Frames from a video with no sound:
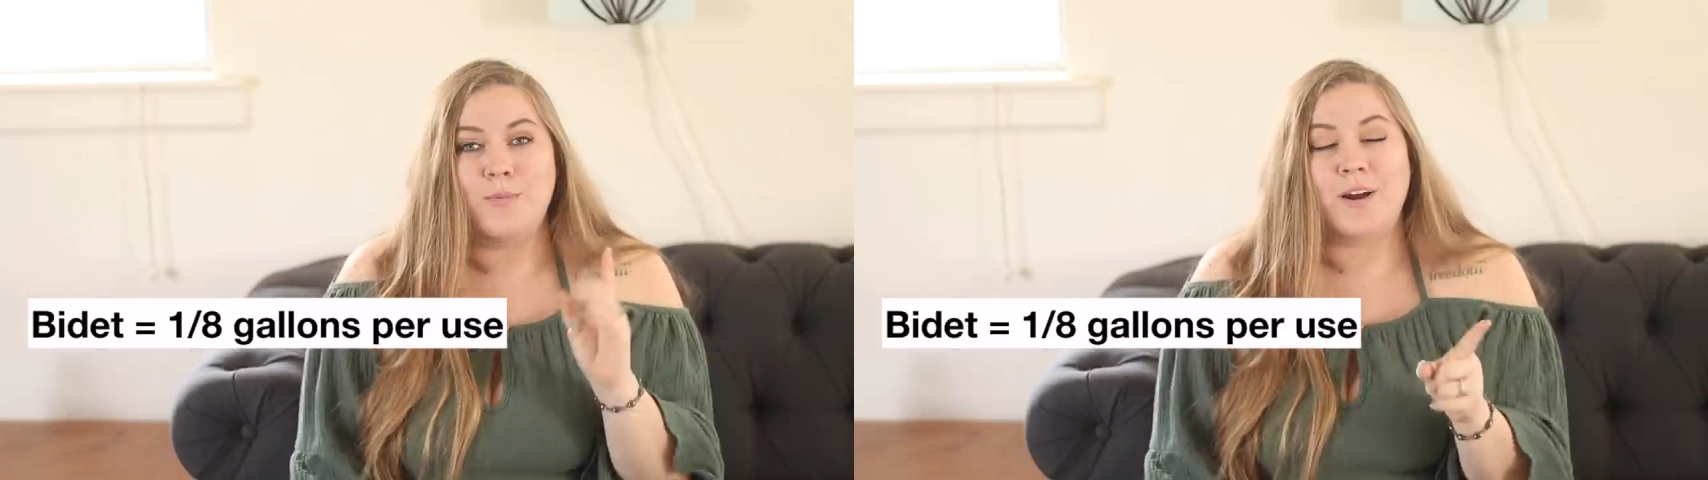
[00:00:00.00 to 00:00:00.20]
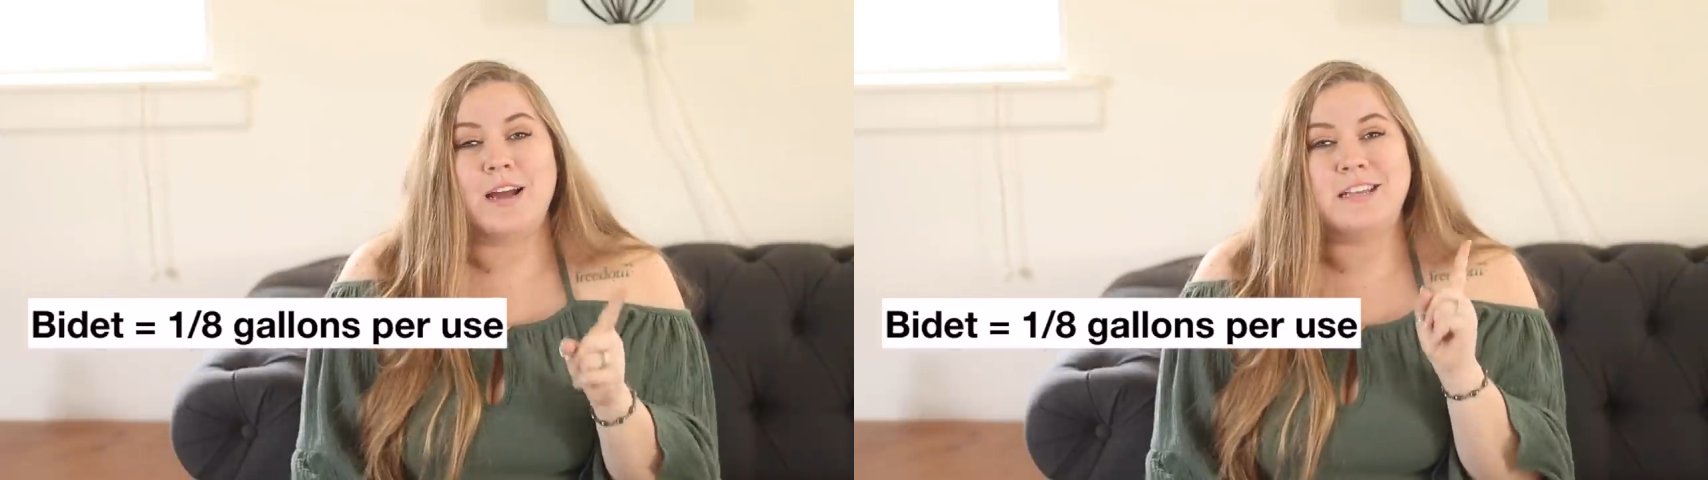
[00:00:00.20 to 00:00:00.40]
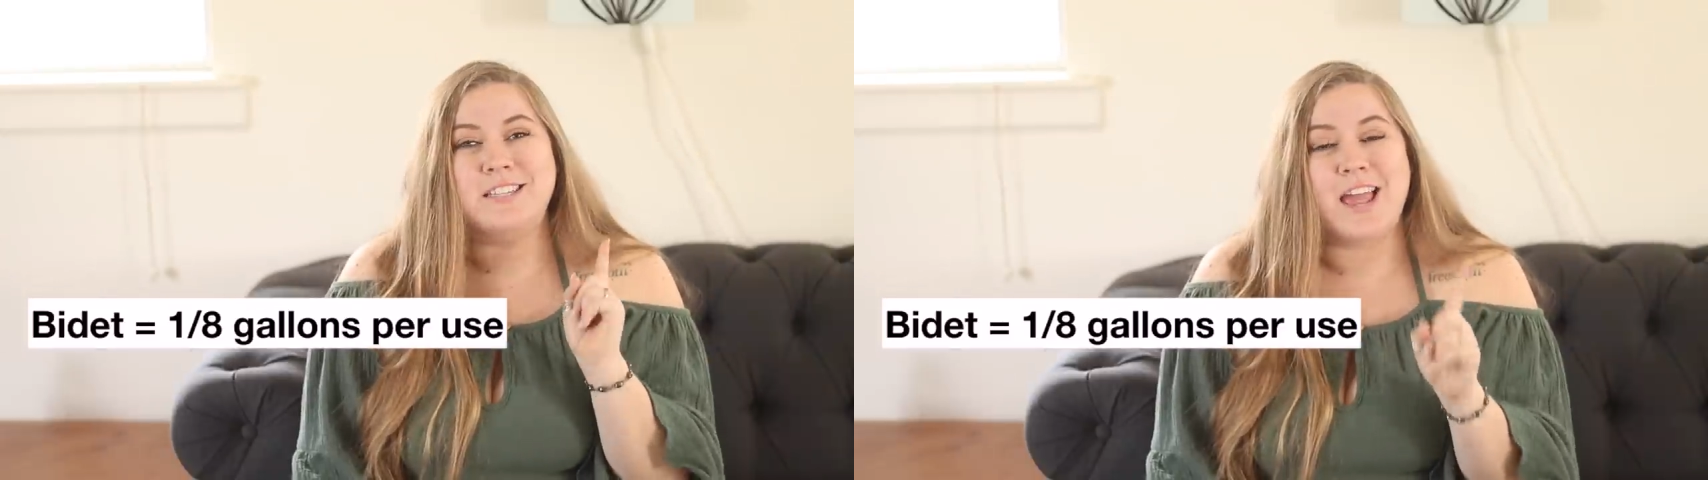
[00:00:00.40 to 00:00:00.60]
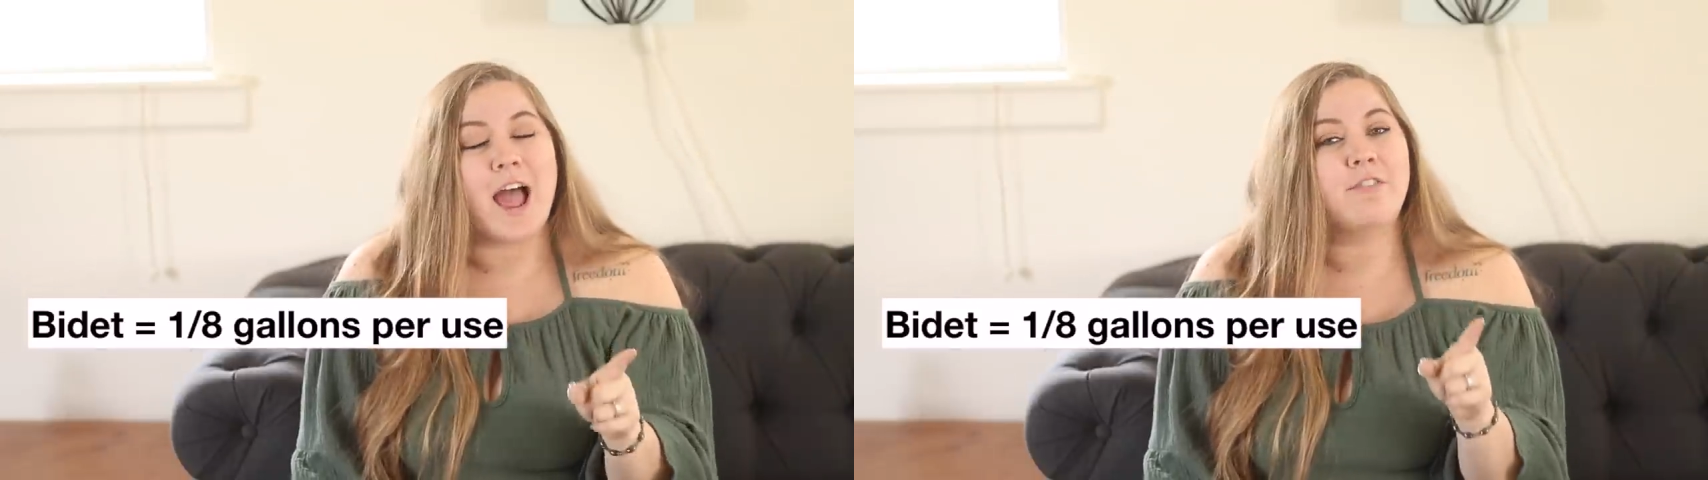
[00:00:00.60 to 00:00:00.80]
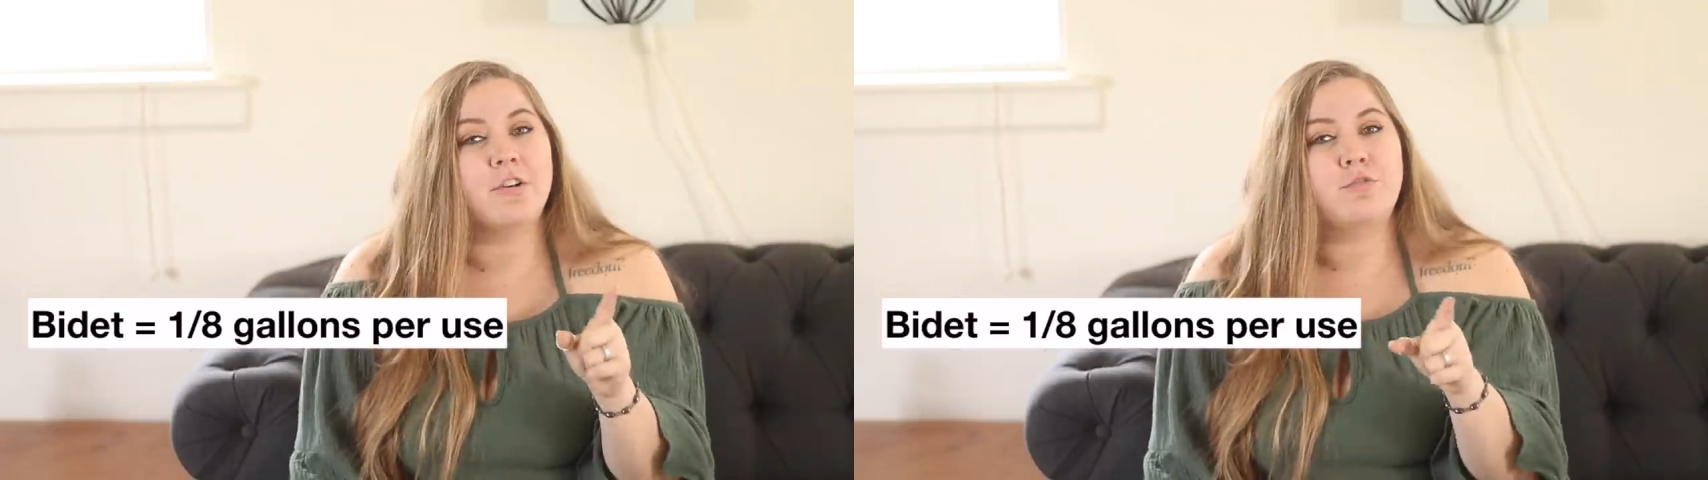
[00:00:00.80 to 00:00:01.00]
Whereas an
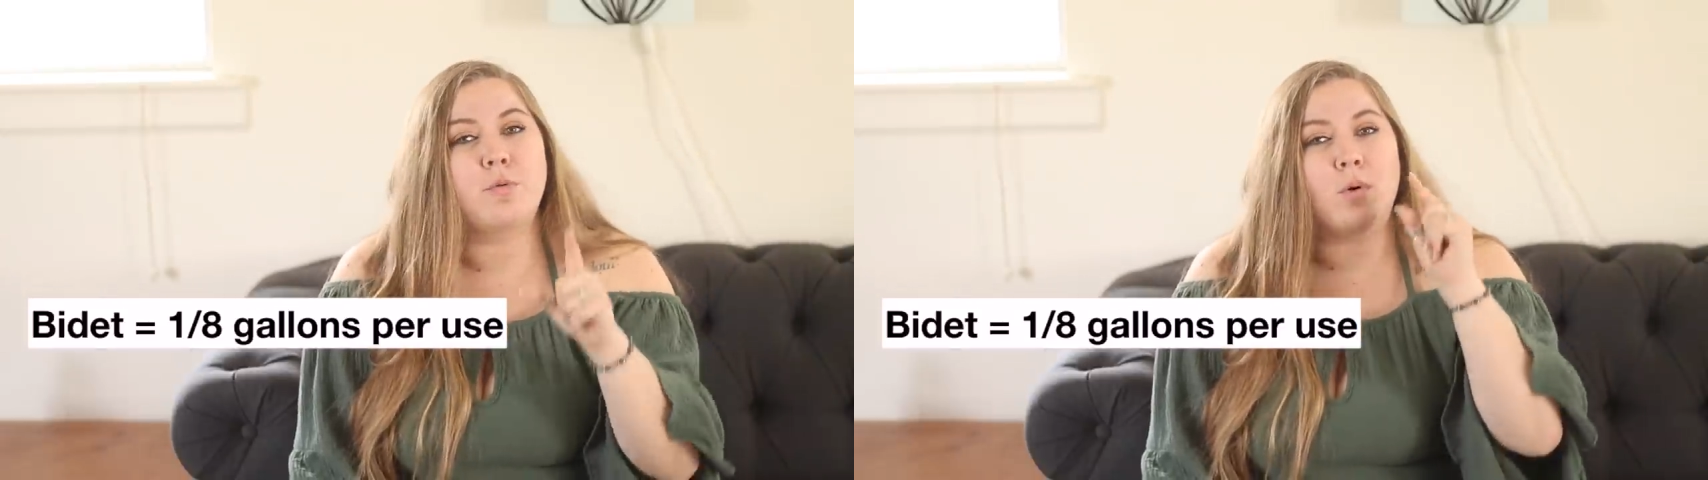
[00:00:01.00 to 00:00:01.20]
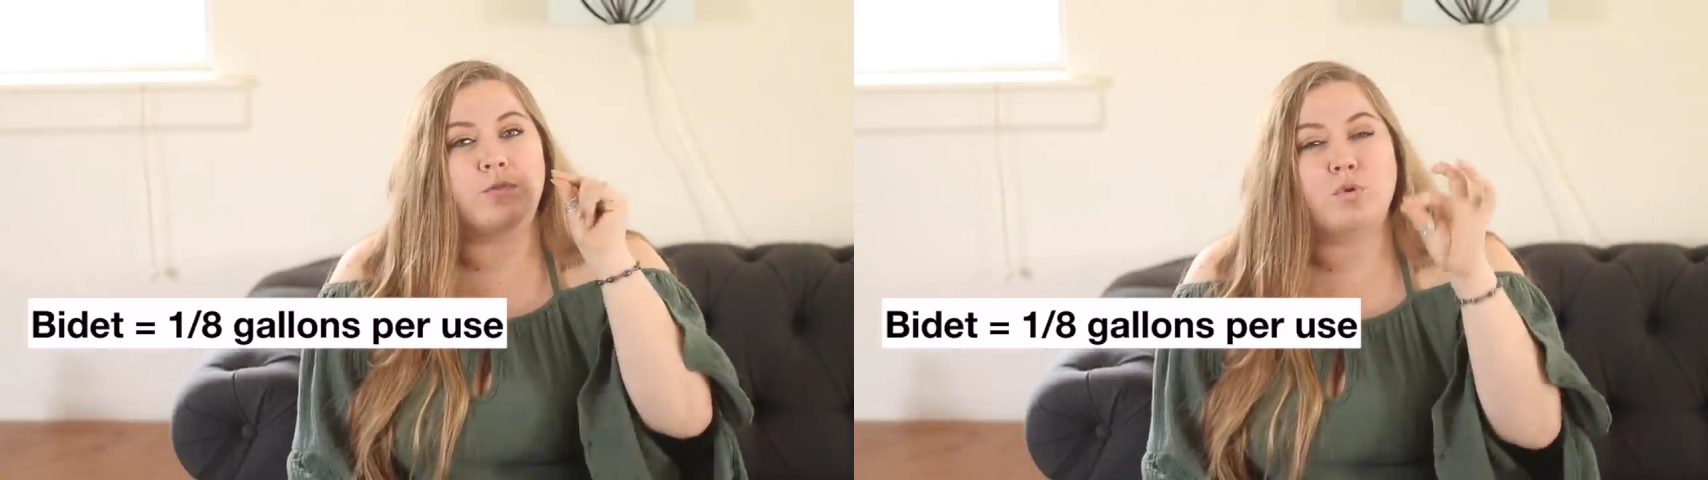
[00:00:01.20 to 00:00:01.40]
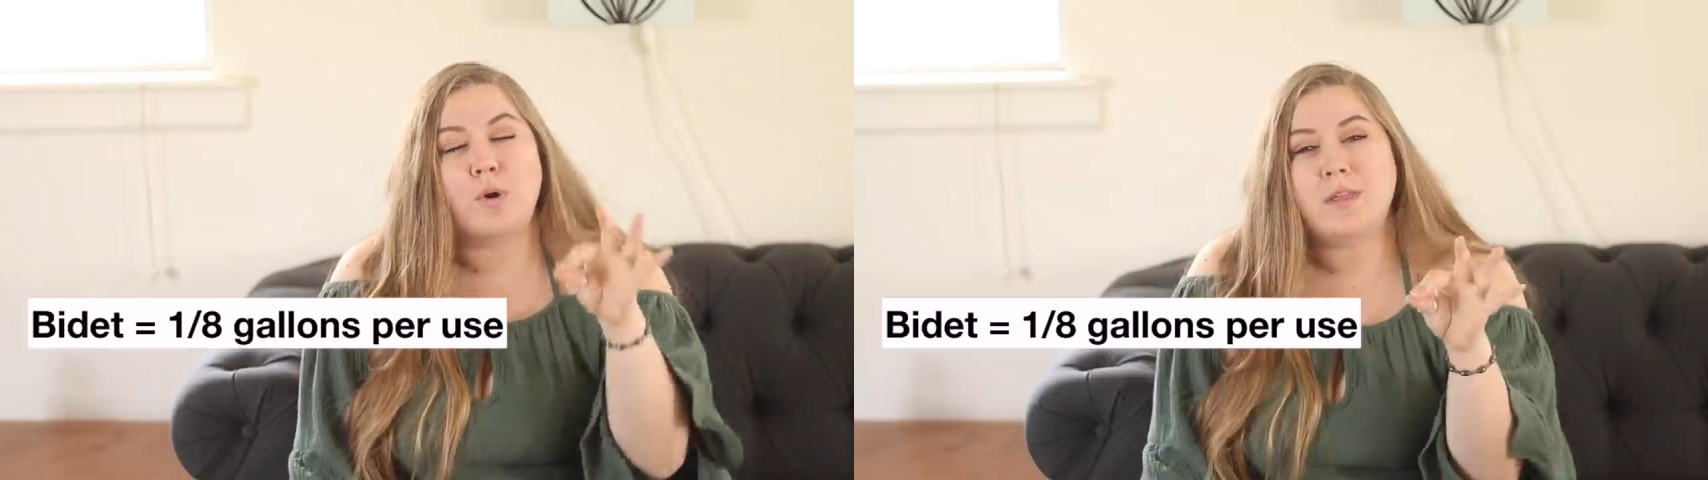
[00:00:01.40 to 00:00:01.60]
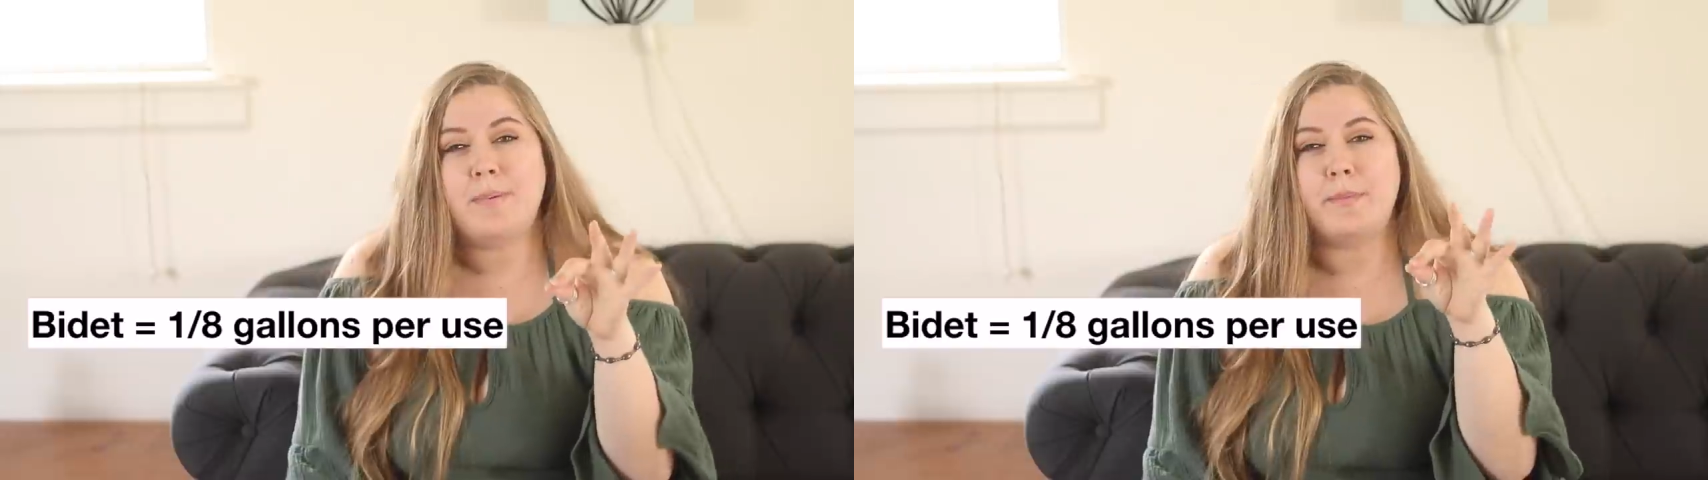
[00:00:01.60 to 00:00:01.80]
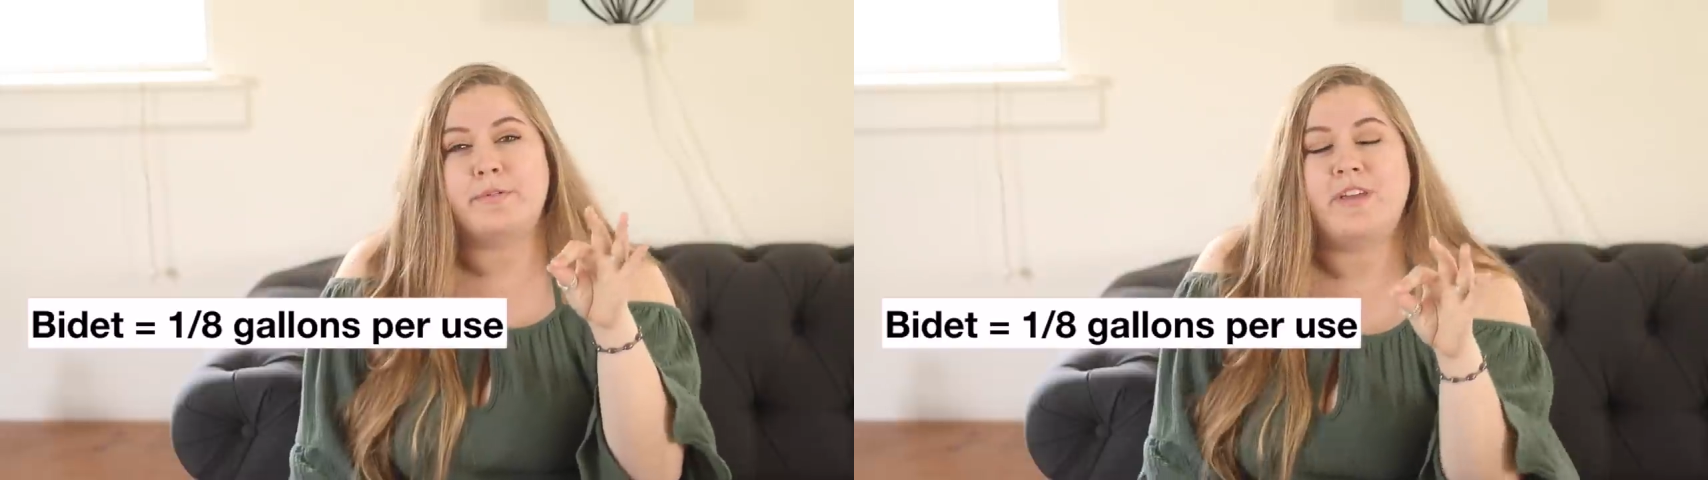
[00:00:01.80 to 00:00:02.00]
average roll of toilet
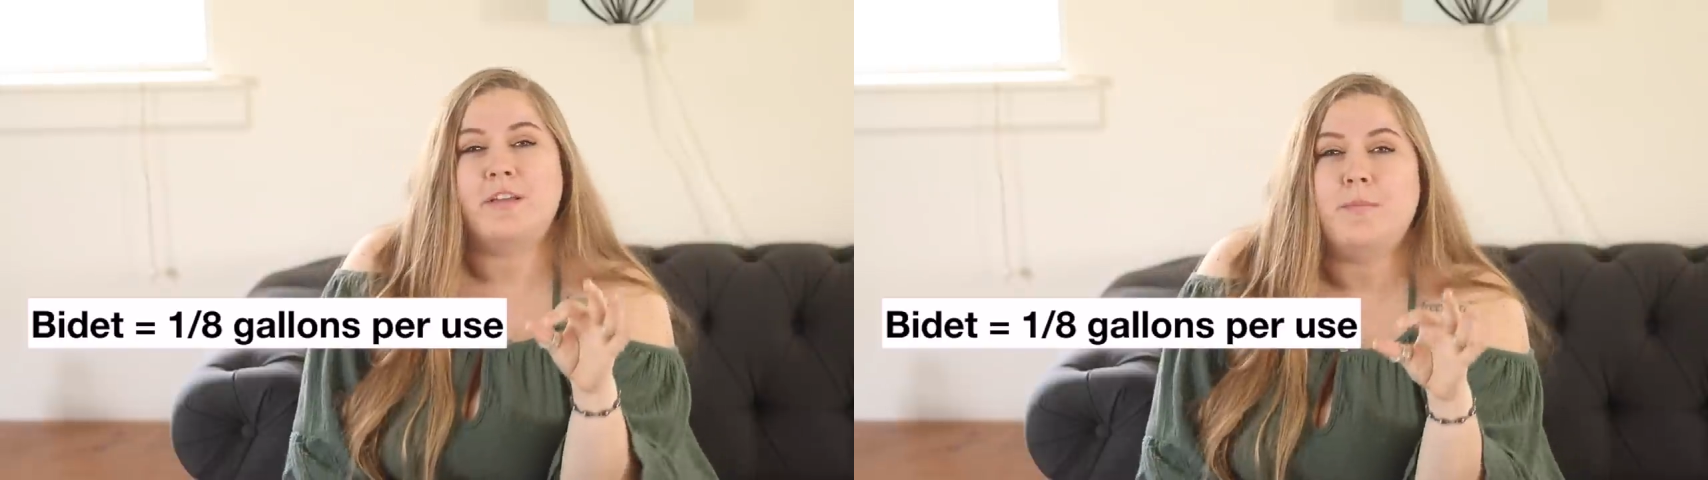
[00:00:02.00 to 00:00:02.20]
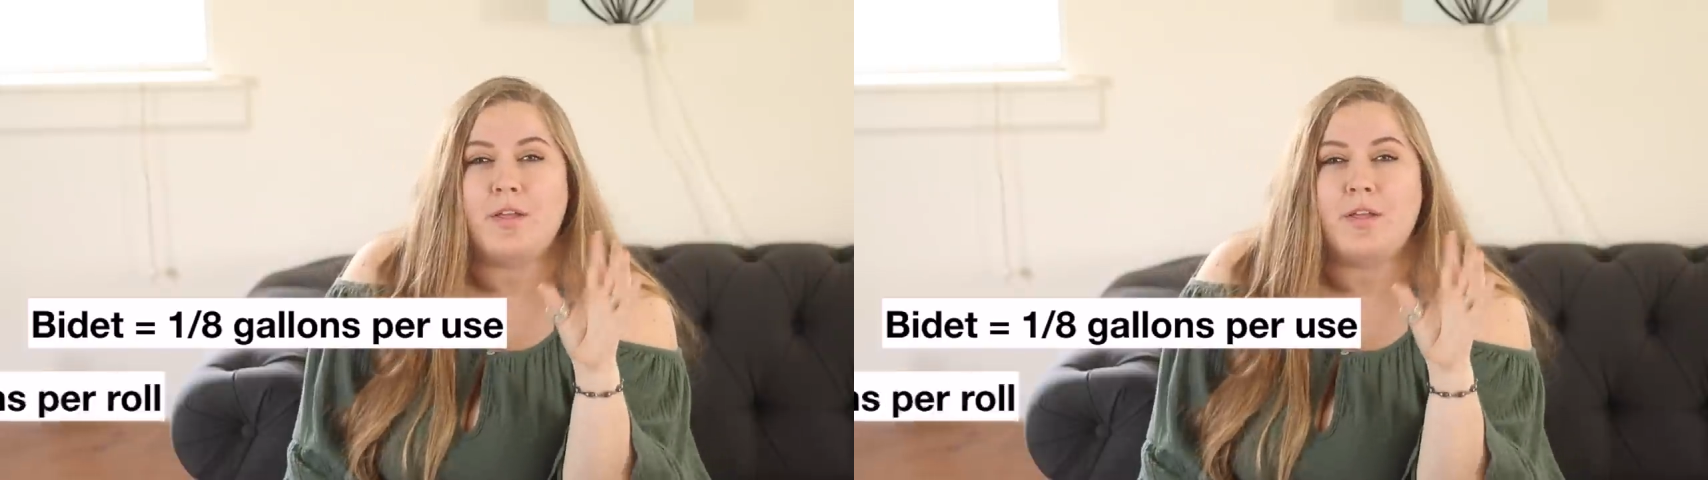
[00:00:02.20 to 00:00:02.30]
paper takes